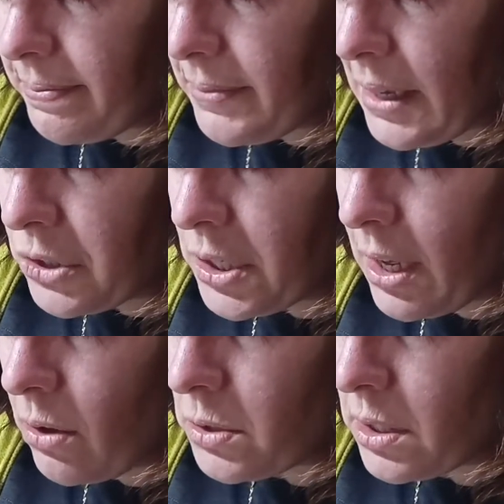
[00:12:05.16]
as you
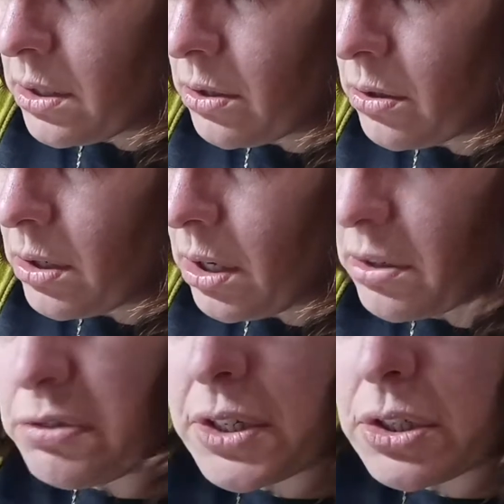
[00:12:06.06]
get older, your
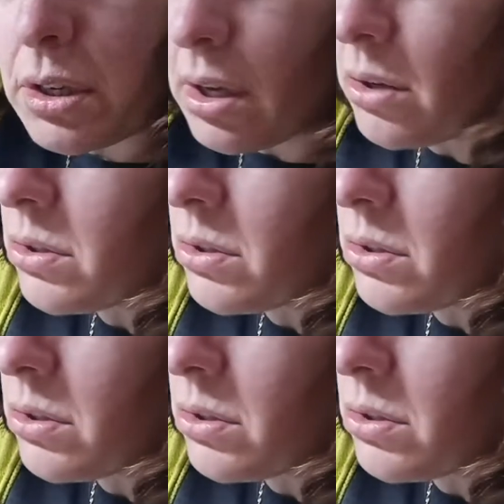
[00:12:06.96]
close vision goes,